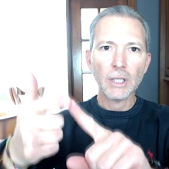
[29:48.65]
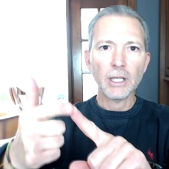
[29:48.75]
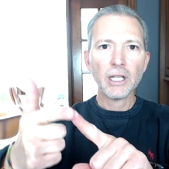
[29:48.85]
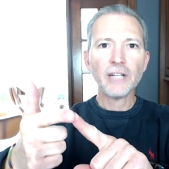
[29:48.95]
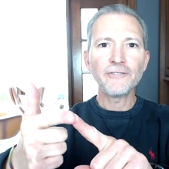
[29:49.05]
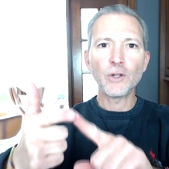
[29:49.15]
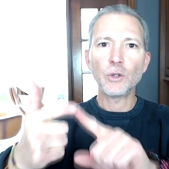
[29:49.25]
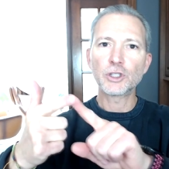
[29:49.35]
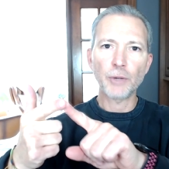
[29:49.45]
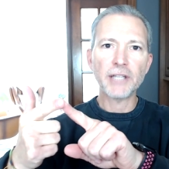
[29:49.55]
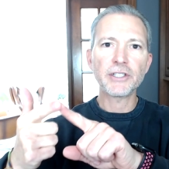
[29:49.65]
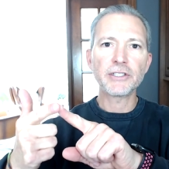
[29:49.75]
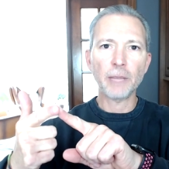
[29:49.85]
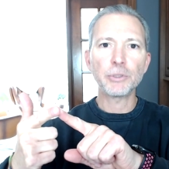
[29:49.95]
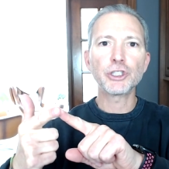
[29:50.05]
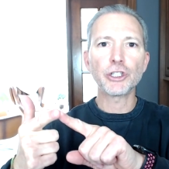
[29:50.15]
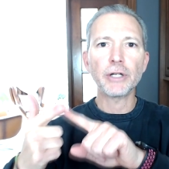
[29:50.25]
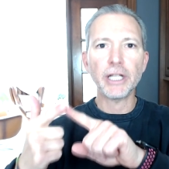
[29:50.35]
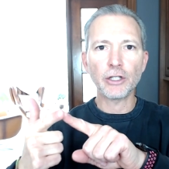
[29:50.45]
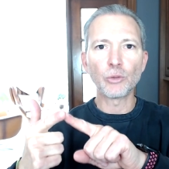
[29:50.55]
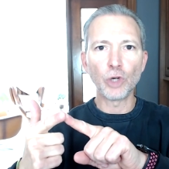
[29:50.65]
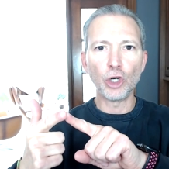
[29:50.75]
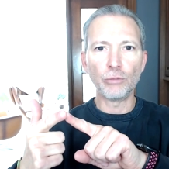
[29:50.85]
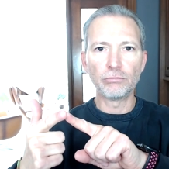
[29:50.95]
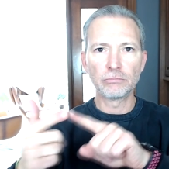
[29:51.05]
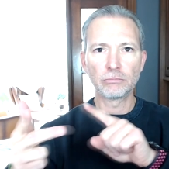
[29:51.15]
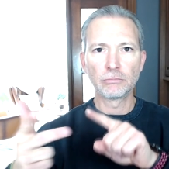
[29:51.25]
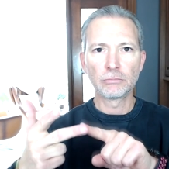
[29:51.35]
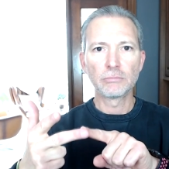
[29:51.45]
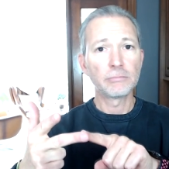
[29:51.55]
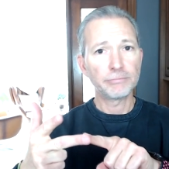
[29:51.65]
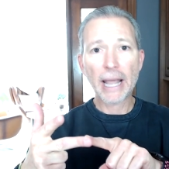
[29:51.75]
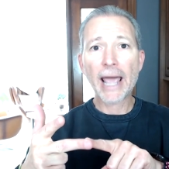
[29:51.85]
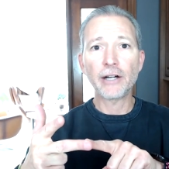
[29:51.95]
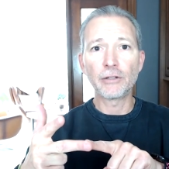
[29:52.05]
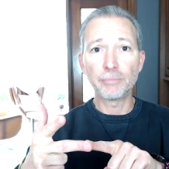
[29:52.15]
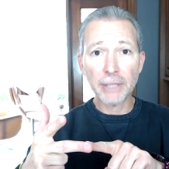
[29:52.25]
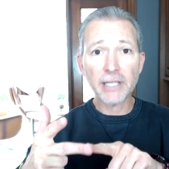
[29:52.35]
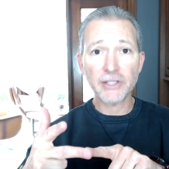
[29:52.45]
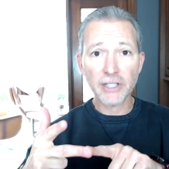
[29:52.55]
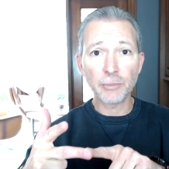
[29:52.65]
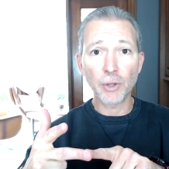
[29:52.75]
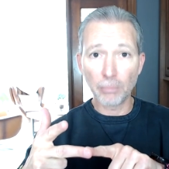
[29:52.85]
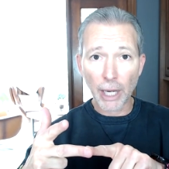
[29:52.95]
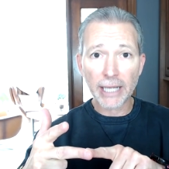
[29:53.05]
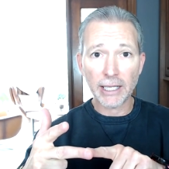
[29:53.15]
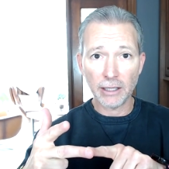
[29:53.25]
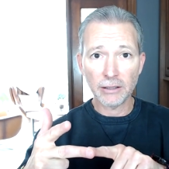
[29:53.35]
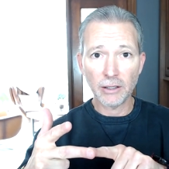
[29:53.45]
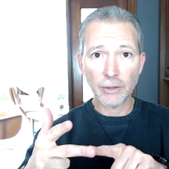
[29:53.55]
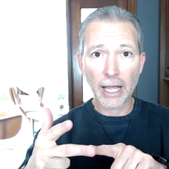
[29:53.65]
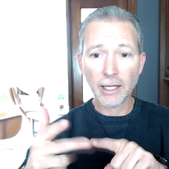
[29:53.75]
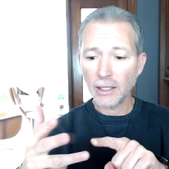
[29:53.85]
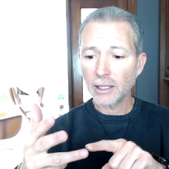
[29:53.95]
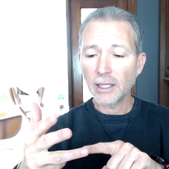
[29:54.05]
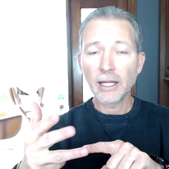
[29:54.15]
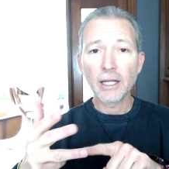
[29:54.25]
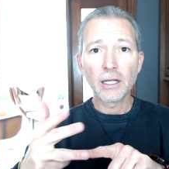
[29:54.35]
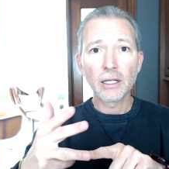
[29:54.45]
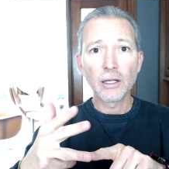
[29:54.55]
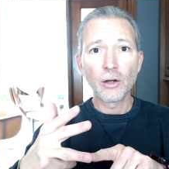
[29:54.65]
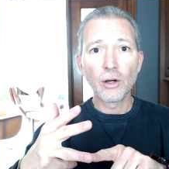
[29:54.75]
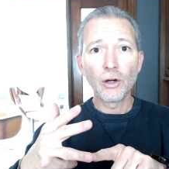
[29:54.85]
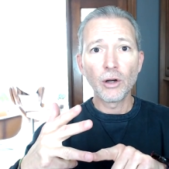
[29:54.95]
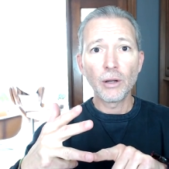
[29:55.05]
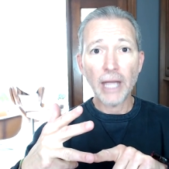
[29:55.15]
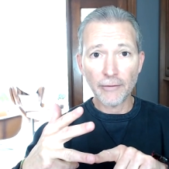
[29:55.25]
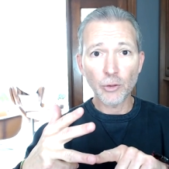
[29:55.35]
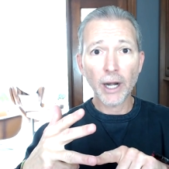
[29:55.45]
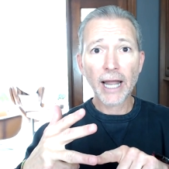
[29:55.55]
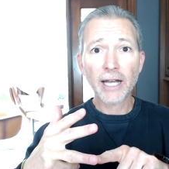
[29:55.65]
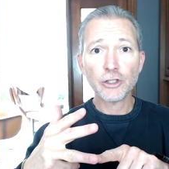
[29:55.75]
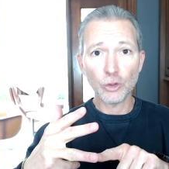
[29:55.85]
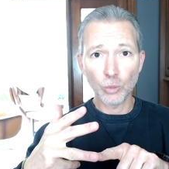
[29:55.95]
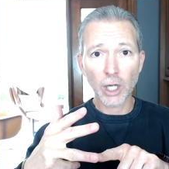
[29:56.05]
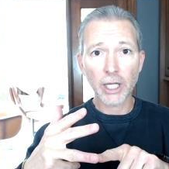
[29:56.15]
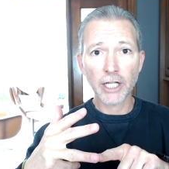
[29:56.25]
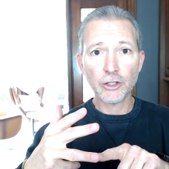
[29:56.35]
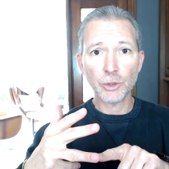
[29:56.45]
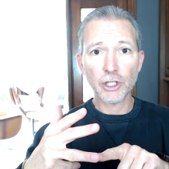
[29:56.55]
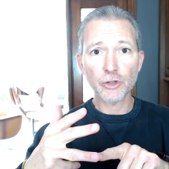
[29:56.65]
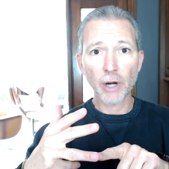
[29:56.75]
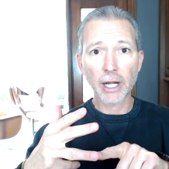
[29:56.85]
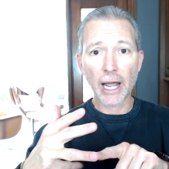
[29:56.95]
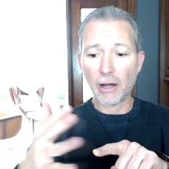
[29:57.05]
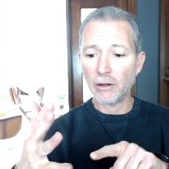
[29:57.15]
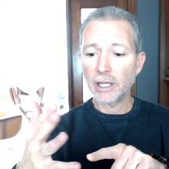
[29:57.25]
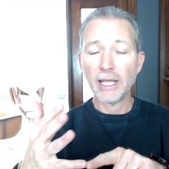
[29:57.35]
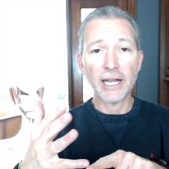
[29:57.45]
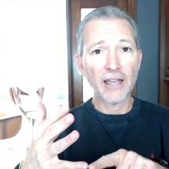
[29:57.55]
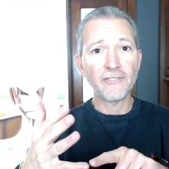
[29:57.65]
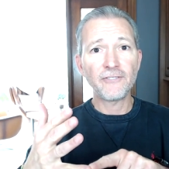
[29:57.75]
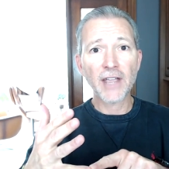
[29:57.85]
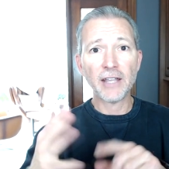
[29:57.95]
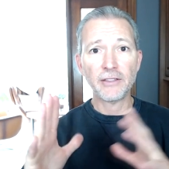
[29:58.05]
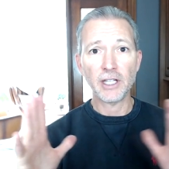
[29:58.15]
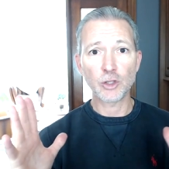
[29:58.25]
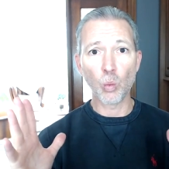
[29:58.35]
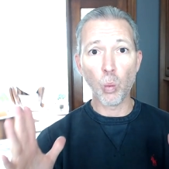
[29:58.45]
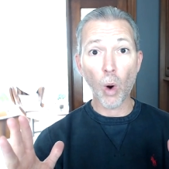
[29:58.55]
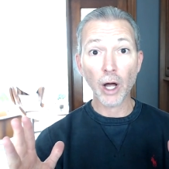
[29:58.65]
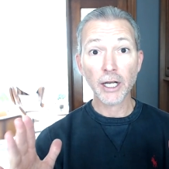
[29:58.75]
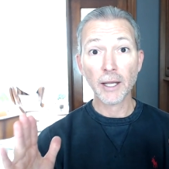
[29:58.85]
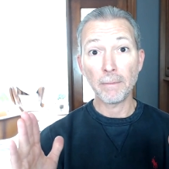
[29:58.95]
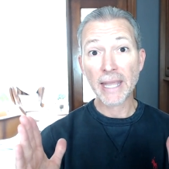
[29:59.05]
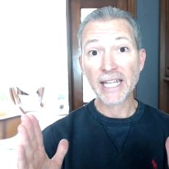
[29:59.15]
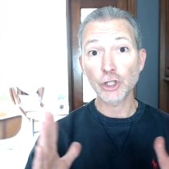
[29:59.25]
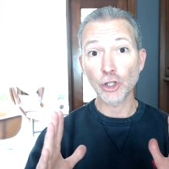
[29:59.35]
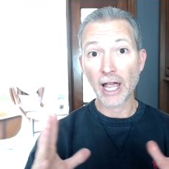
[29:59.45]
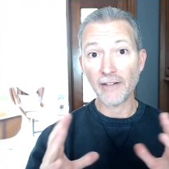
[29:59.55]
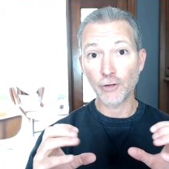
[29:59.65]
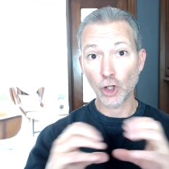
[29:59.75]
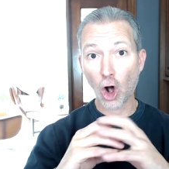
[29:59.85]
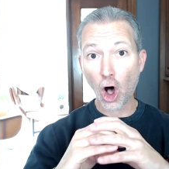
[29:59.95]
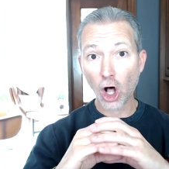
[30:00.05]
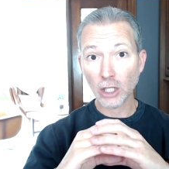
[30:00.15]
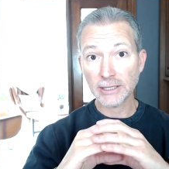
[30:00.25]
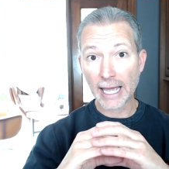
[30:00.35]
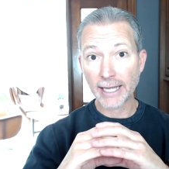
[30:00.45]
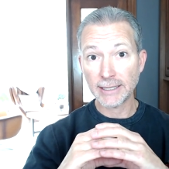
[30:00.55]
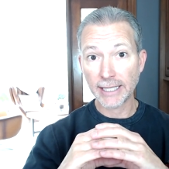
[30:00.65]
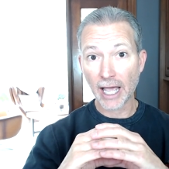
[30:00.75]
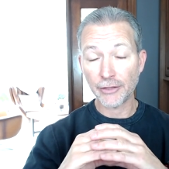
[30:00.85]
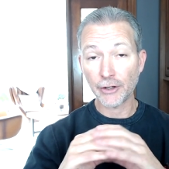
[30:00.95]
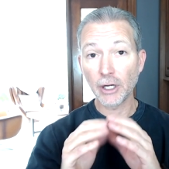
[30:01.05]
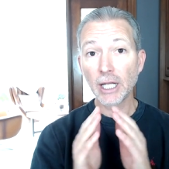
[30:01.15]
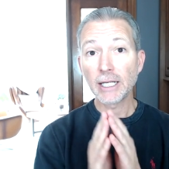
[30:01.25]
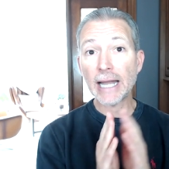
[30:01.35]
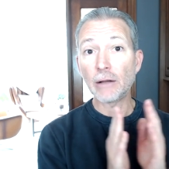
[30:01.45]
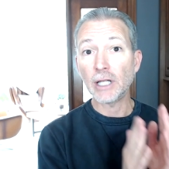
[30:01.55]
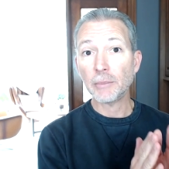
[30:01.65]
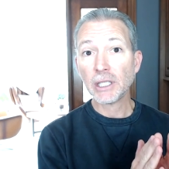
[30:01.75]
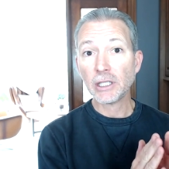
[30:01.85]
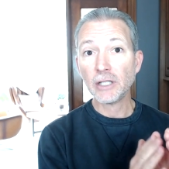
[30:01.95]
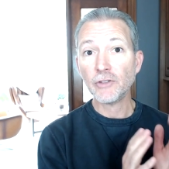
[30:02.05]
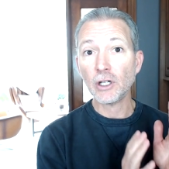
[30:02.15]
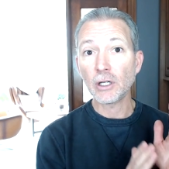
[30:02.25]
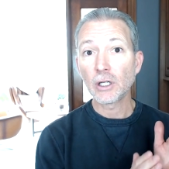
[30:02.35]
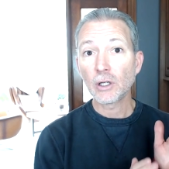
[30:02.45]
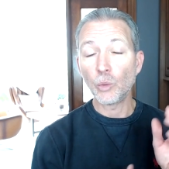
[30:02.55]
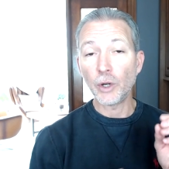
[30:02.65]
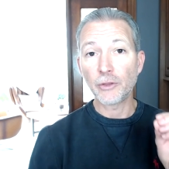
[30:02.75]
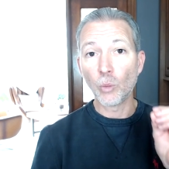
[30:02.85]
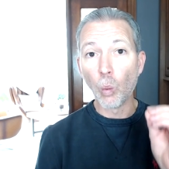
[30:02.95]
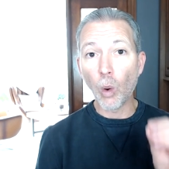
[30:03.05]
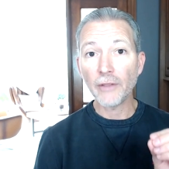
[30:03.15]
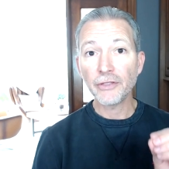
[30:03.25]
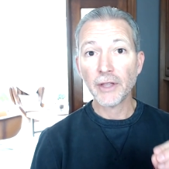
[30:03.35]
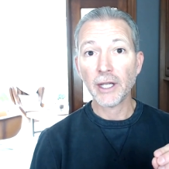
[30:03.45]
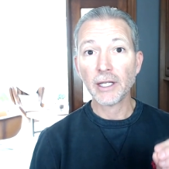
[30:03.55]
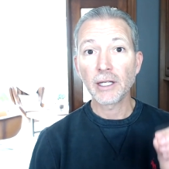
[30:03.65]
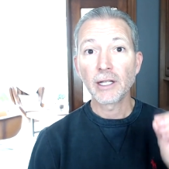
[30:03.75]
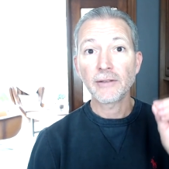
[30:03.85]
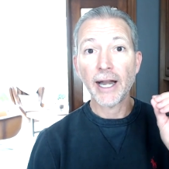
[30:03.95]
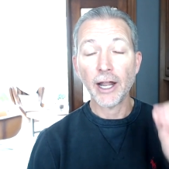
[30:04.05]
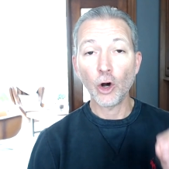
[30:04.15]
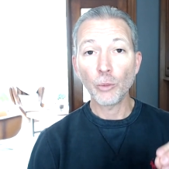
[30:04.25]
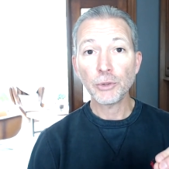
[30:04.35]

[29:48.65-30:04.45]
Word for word: Influence, raise the temperature in the room. Pattern, be a zebra, break it, okay? Have the right attitude, what can I do with this right now? And have faith. It's one major effort all tied together. Now, let me leave you with one thing that I hope